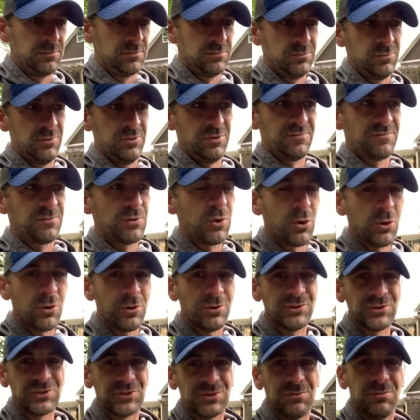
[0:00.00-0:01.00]
Well, of
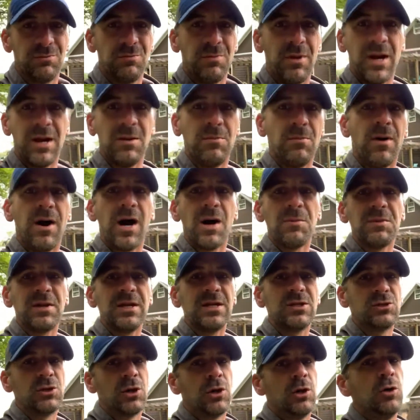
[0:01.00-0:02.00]
course, my mommy
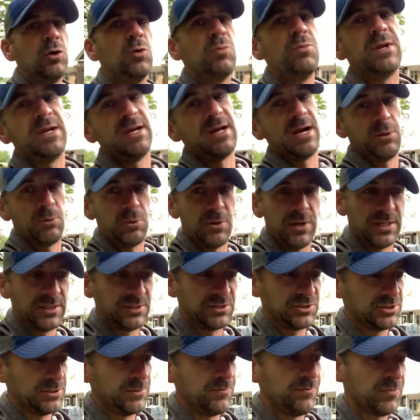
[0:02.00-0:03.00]
told me I
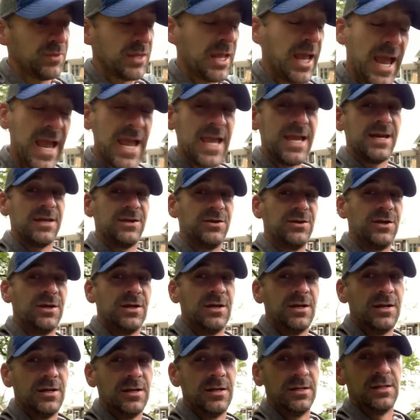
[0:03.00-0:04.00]
was. And
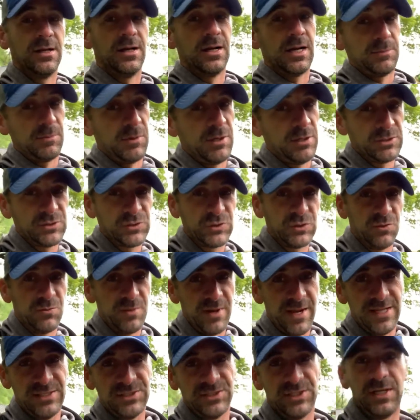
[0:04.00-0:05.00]
I'm also
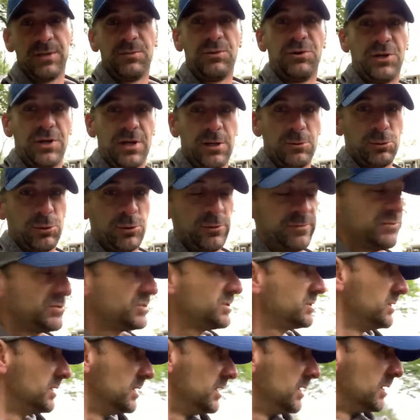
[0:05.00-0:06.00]
amazing at putting on roofs.
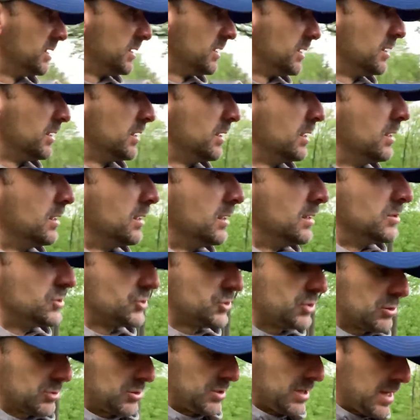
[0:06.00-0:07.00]

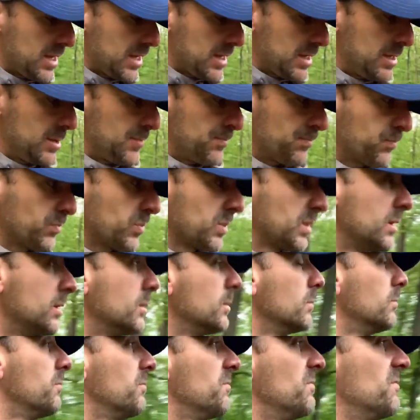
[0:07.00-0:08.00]
So today,
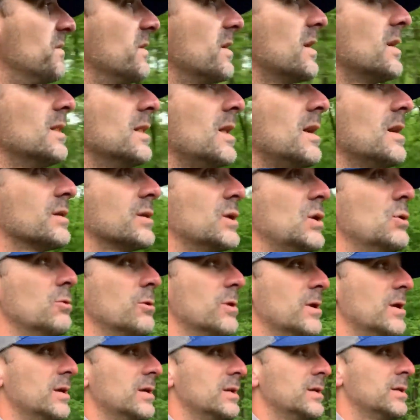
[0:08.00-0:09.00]
we got a lot going
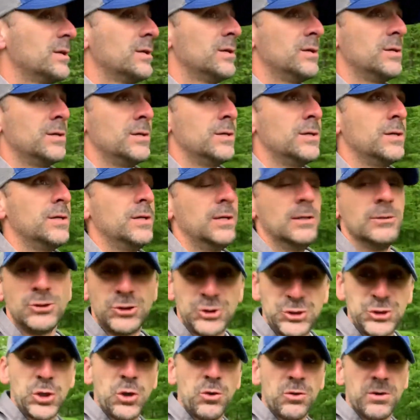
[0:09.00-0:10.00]
on. And I'll
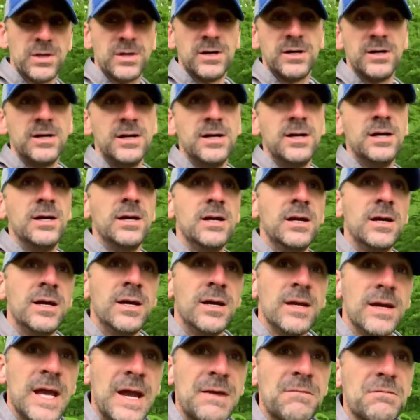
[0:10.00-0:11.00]
show you
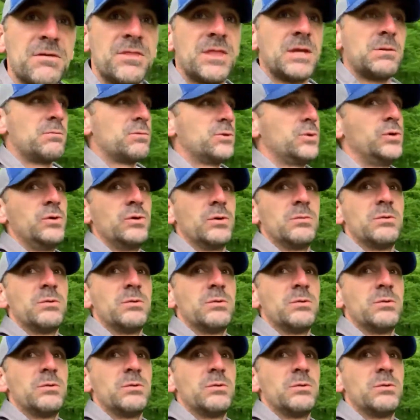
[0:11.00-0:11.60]
everything we're doing.